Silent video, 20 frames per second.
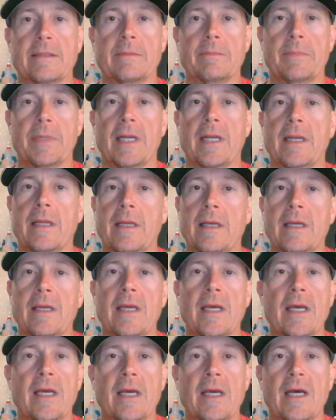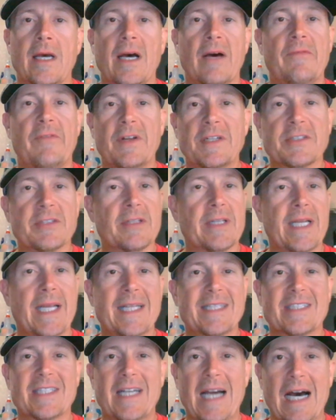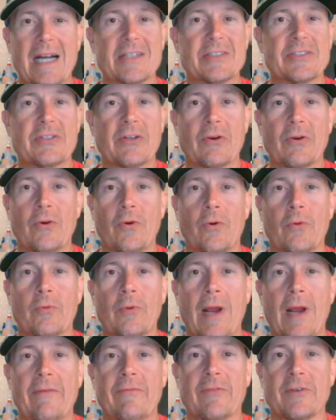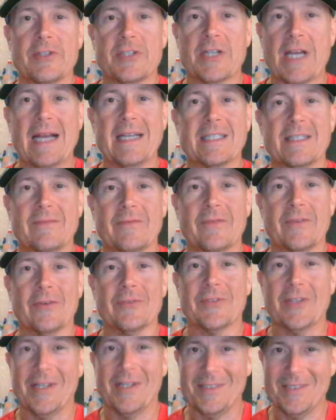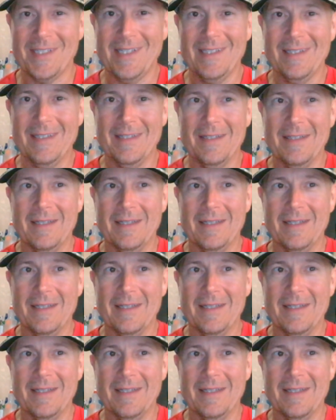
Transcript: But eventually, it's got to start going right for Jacksonville, doesn't it?